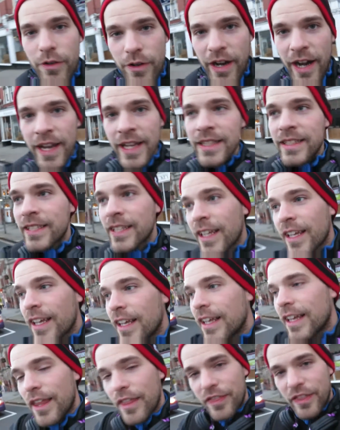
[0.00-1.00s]
right?
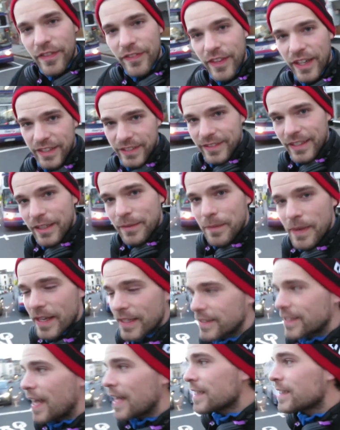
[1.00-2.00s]
Does that
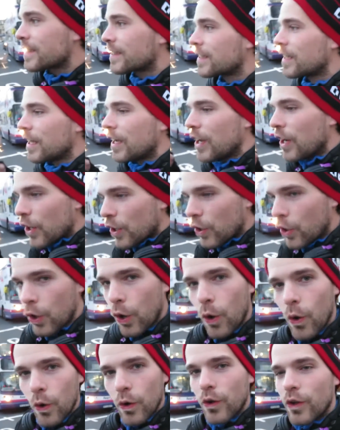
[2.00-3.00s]
make sense?
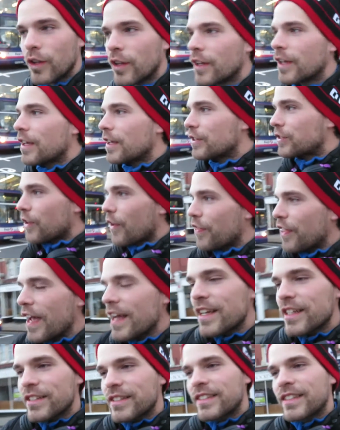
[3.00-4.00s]
Cool. So
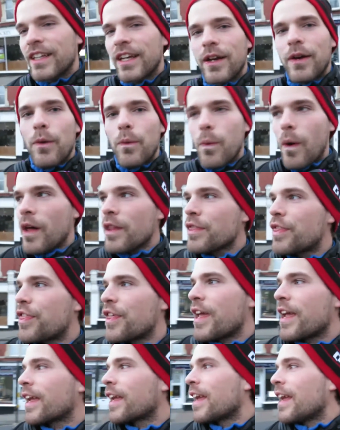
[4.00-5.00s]
that is one
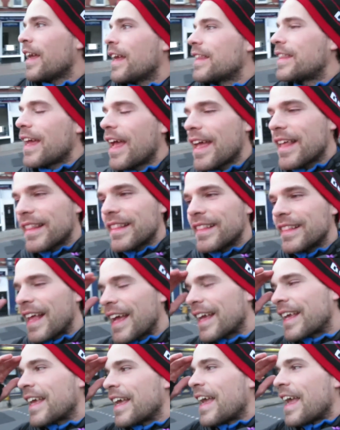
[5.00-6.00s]
thing that,
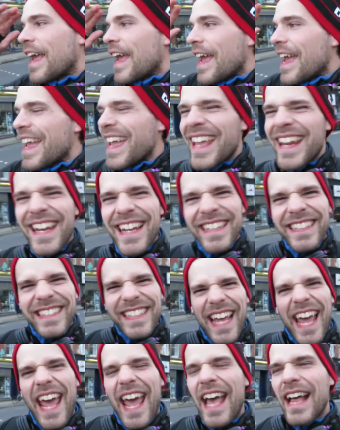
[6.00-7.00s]
like, it
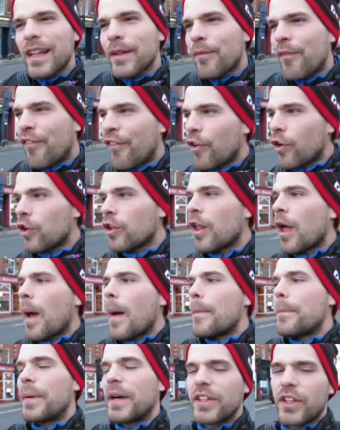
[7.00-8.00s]
is helpful
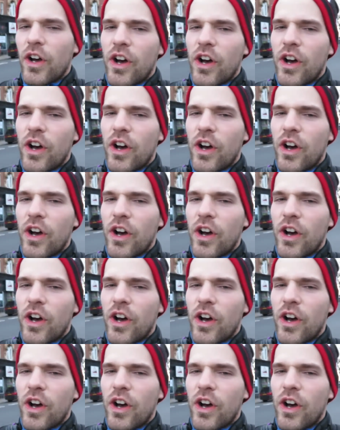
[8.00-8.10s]
but